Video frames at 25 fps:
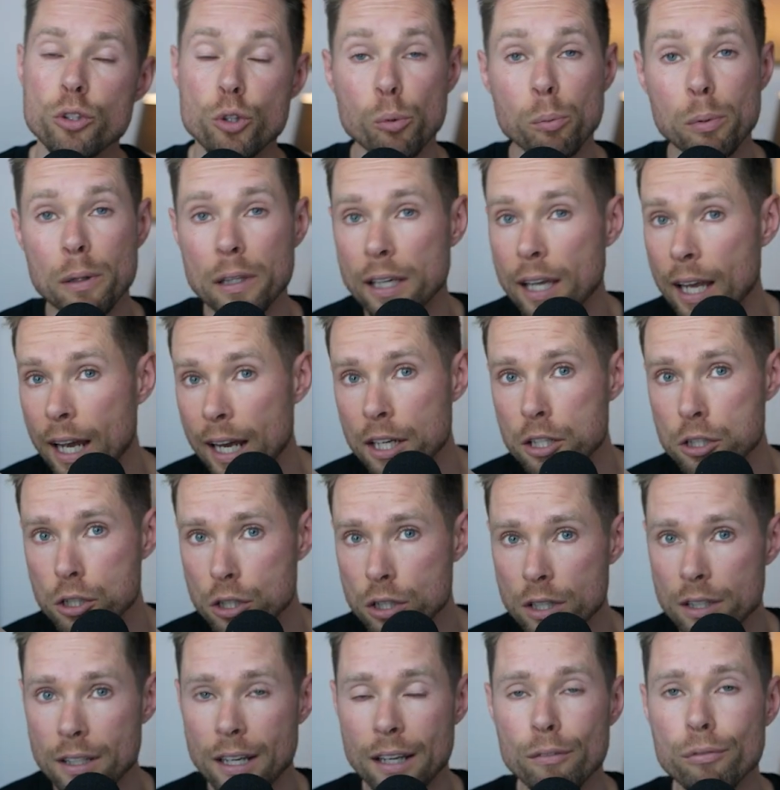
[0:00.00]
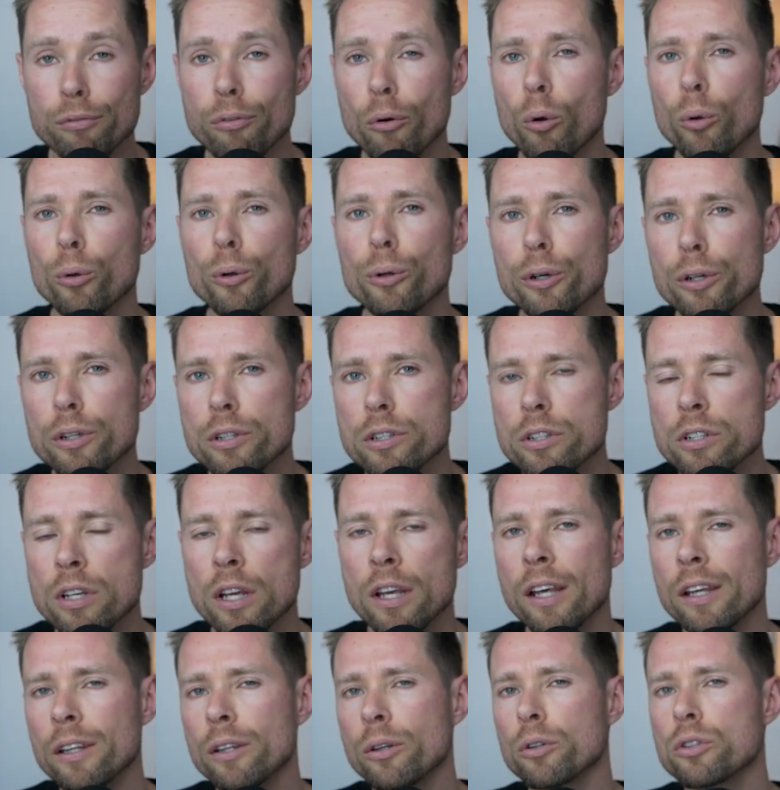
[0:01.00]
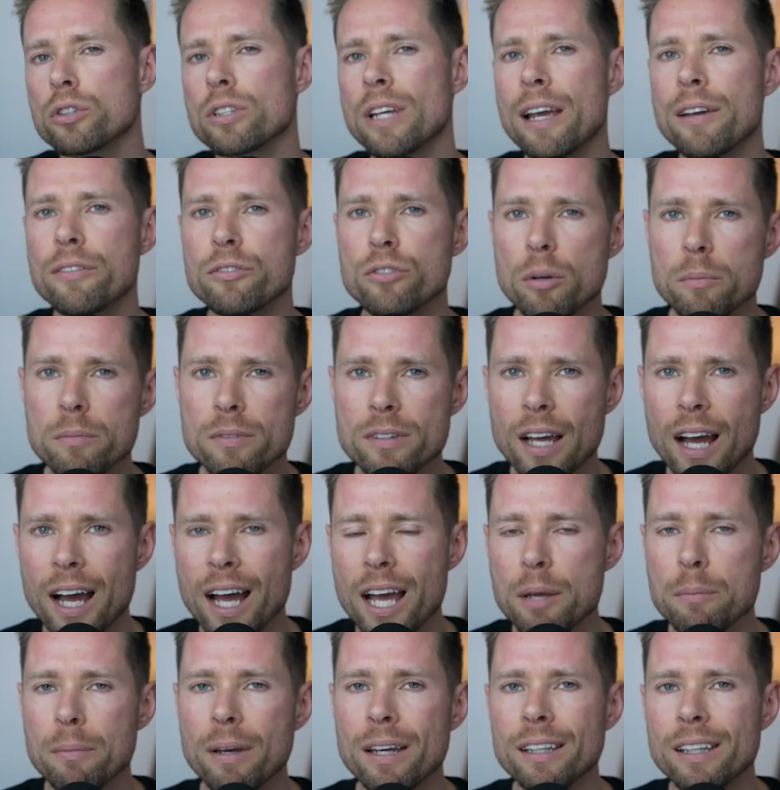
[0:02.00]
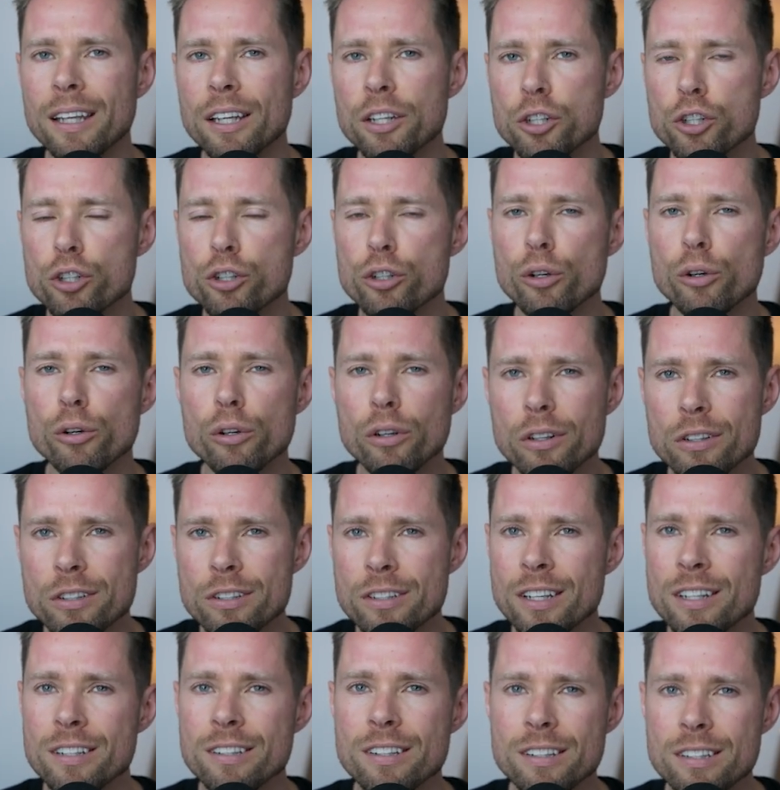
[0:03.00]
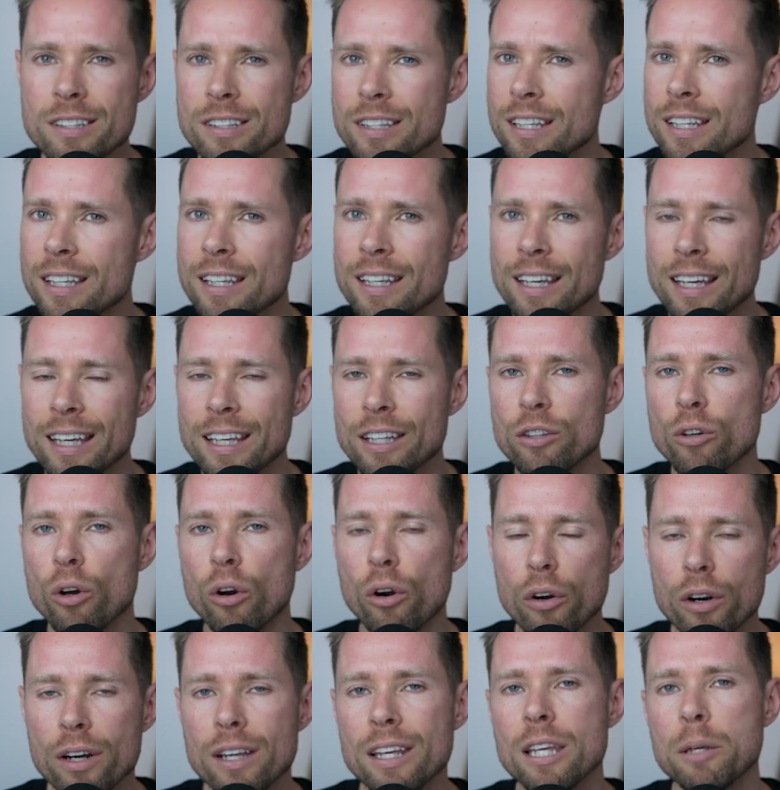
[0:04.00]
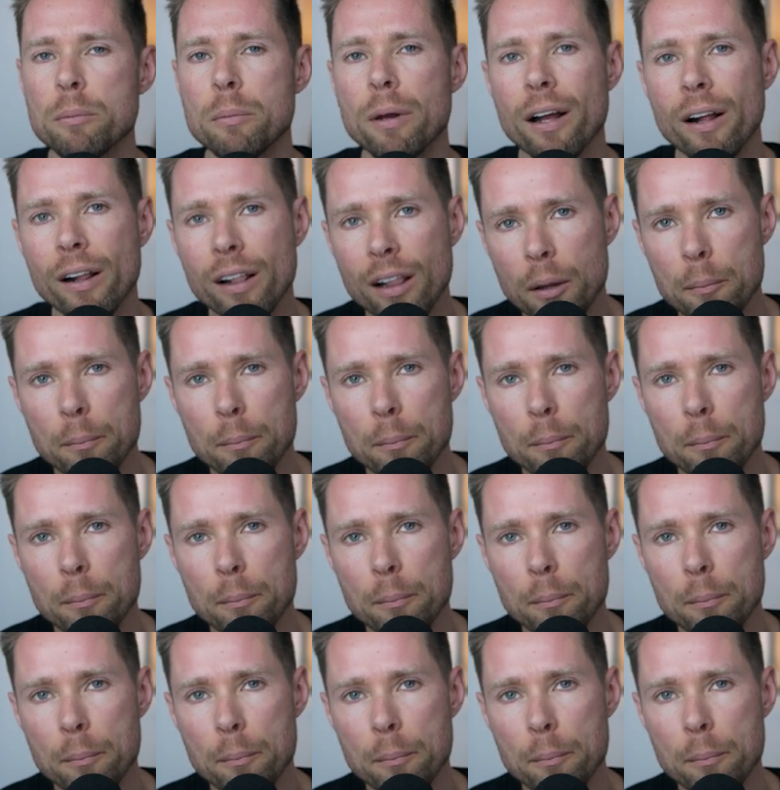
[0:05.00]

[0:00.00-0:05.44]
duplication, and folders, you'll save some time and ensure consistency in your email